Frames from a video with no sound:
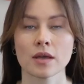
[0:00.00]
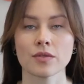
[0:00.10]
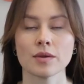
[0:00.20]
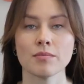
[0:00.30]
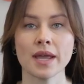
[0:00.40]

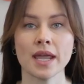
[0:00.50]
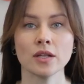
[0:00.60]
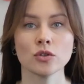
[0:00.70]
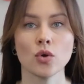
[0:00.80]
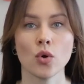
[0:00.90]
The
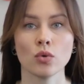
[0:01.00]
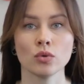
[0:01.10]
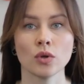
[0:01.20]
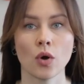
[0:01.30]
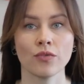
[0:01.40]
main
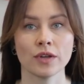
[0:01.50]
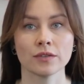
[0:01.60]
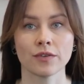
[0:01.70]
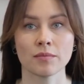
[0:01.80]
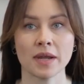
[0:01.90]
goal of
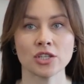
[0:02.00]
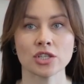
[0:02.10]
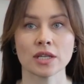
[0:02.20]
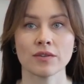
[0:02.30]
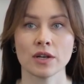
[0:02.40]

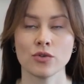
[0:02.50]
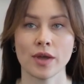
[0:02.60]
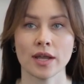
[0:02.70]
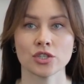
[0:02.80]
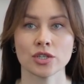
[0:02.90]
information
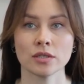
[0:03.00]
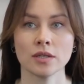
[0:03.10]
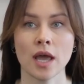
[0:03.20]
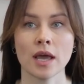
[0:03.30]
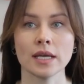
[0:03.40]

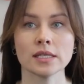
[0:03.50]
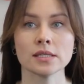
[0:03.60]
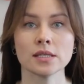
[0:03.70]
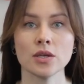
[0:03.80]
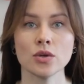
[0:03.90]
evaluation
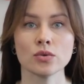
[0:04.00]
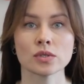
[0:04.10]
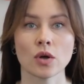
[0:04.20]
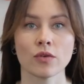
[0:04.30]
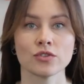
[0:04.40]
is the
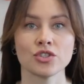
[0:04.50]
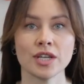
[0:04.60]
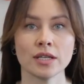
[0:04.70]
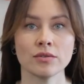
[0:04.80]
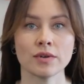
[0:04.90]
use of
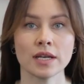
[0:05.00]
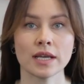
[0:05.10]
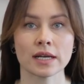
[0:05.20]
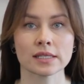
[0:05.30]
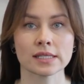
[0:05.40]

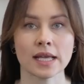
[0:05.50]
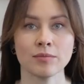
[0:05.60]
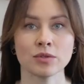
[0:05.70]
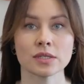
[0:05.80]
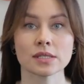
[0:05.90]
generally
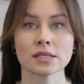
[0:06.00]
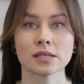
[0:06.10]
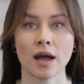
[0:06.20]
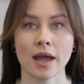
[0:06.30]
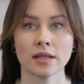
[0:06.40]
accepted
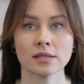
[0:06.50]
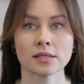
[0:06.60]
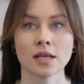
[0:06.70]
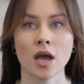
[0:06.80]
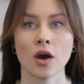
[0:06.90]

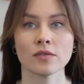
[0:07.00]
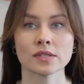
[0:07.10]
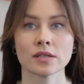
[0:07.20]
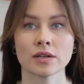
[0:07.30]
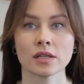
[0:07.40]
science
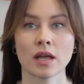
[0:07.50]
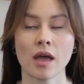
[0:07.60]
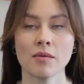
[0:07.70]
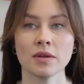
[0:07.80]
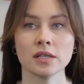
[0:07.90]
of the
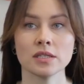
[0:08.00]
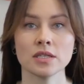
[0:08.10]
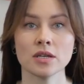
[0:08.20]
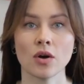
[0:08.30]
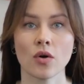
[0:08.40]

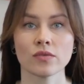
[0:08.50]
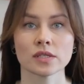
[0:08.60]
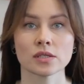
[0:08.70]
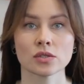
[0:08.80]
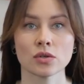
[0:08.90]
reliability of
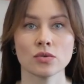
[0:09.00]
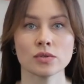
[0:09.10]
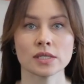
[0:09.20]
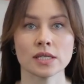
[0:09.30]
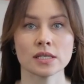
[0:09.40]
the
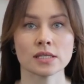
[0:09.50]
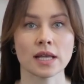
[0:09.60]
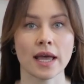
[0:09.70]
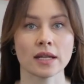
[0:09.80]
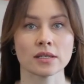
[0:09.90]
sources
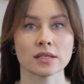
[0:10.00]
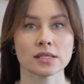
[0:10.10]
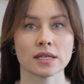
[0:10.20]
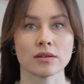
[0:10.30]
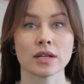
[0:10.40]
and
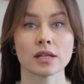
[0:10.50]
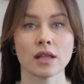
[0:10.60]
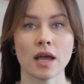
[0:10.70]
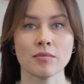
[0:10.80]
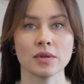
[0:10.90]
the
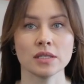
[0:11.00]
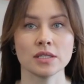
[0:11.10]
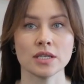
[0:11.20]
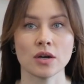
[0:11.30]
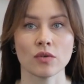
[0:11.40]

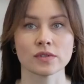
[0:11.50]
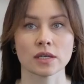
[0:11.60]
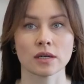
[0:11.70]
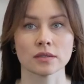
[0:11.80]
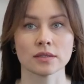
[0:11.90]
reliability of
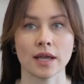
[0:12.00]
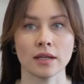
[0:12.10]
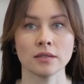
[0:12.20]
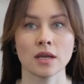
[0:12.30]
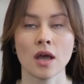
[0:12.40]
the
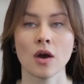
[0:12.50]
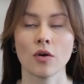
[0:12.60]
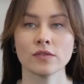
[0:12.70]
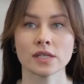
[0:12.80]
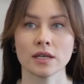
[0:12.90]
content
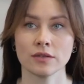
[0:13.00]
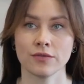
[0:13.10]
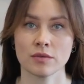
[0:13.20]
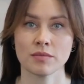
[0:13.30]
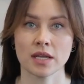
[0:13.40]
of the
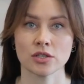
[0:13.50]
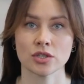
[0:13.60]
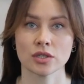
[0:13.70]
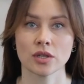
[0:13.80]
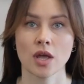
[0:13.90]

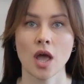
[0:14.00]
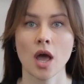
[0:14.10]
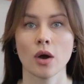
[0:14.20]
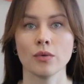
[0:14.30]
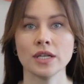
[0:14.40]
information,
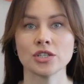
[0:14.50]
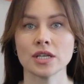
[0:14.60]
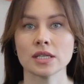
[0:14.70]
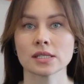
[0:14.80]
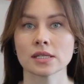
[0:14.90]
which
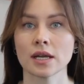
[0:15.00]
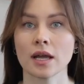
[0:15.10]
is